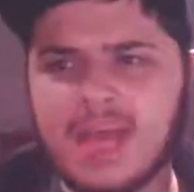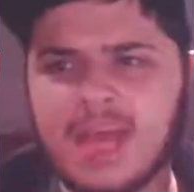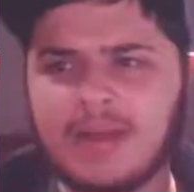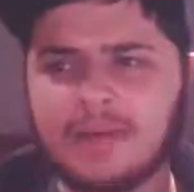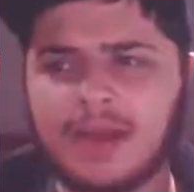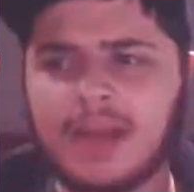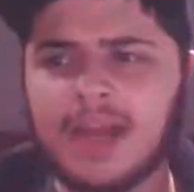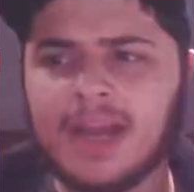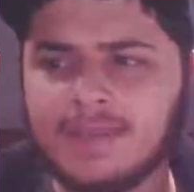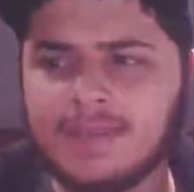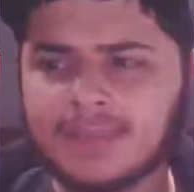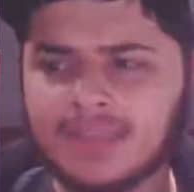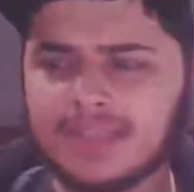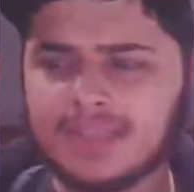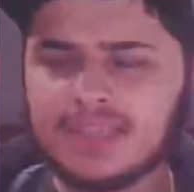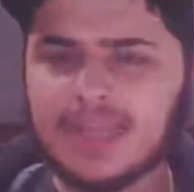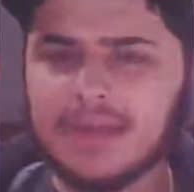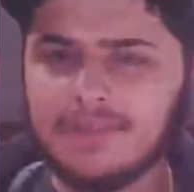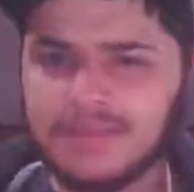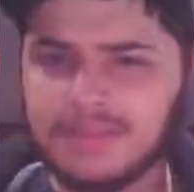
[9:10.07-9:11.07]
we're going to have to
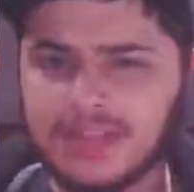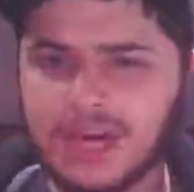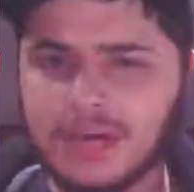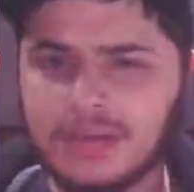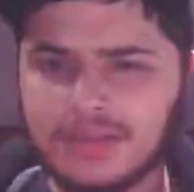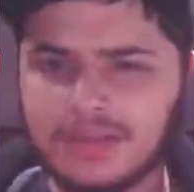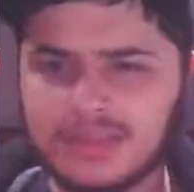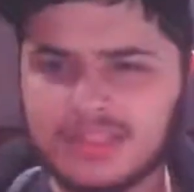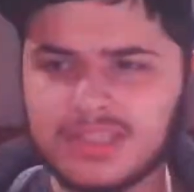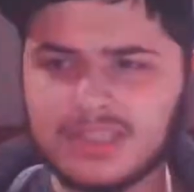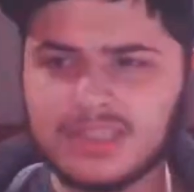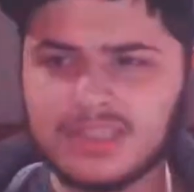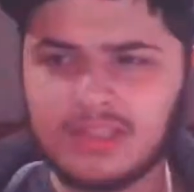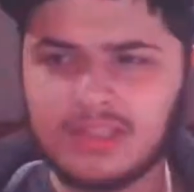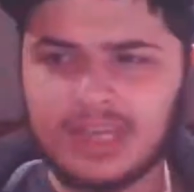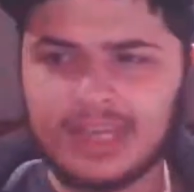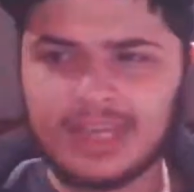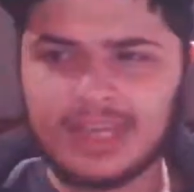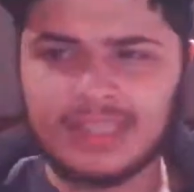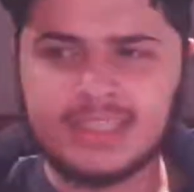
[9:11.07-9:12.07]
save those into
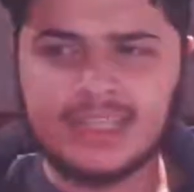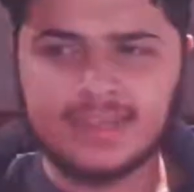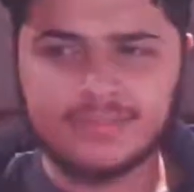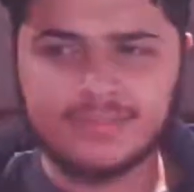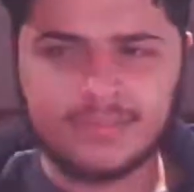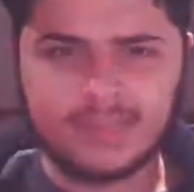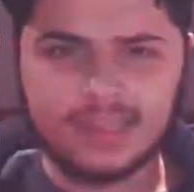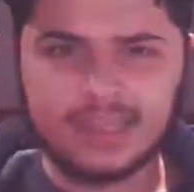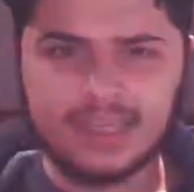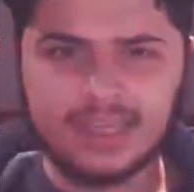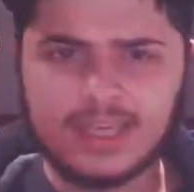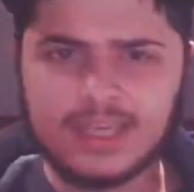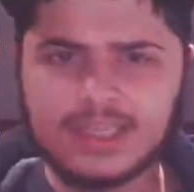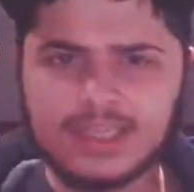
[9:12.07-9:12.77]
like a different